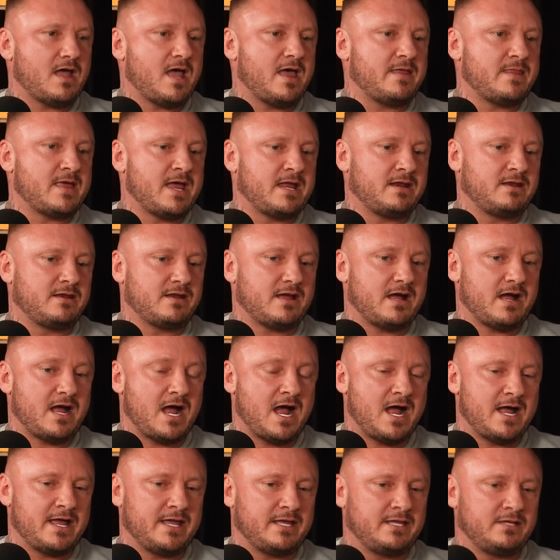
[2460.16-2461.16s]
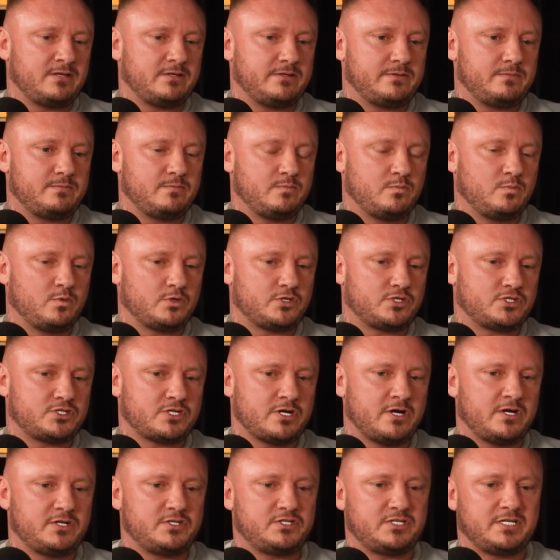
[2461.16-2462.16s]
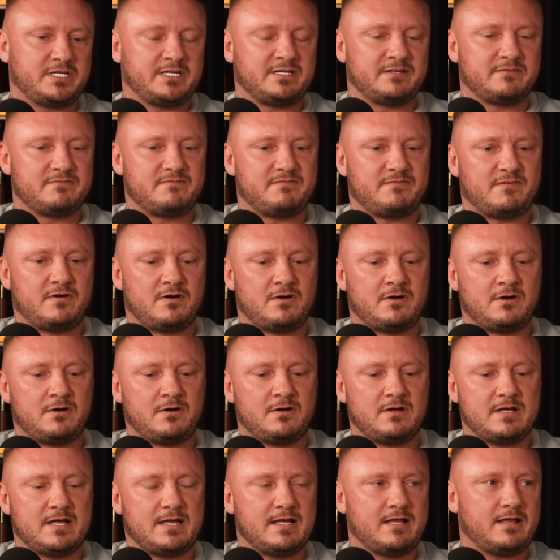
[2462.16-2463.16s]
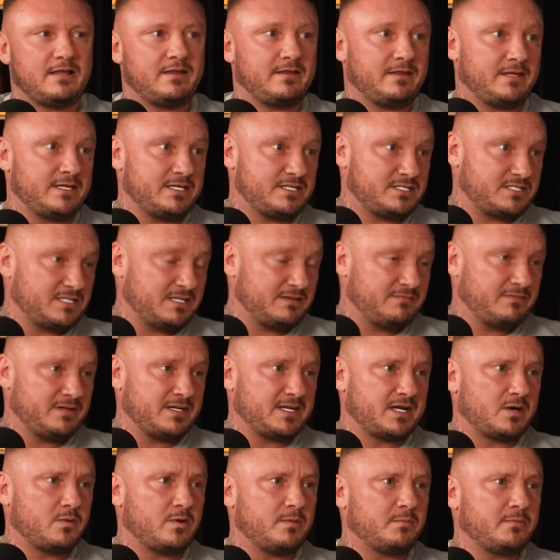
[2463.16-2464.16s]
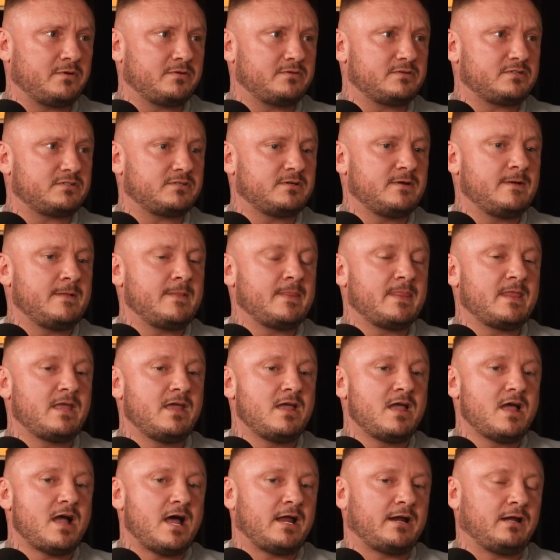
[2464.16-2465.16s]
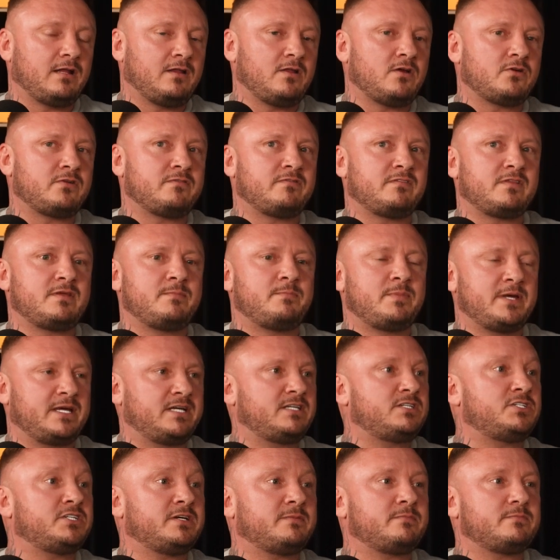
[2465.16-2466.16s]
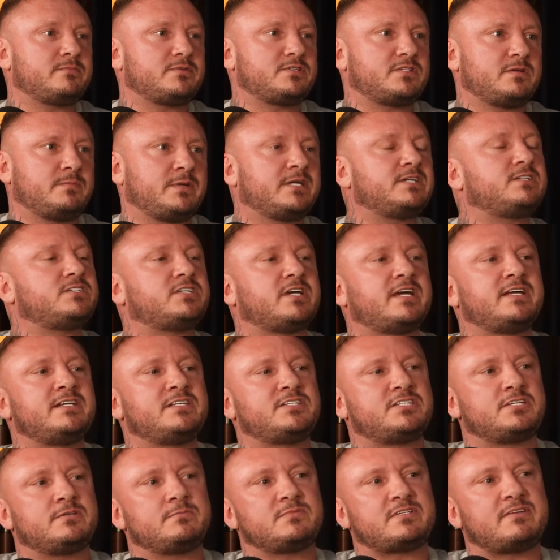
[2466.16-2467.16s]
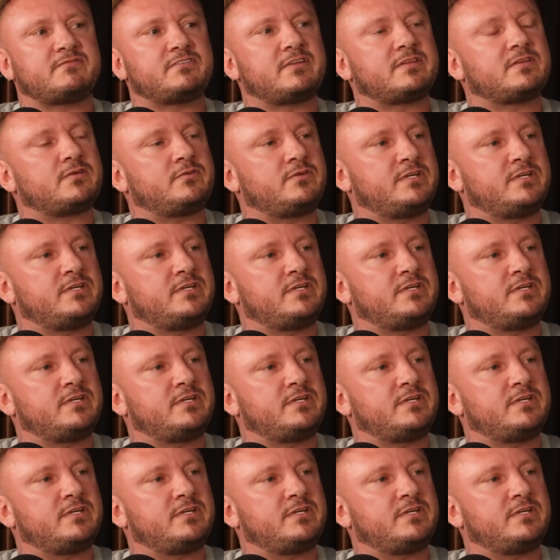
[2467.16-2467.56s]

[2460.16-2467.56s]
And then I was searching for the CV equipment. And a lot of the big gyms, the big chain gyms, after 3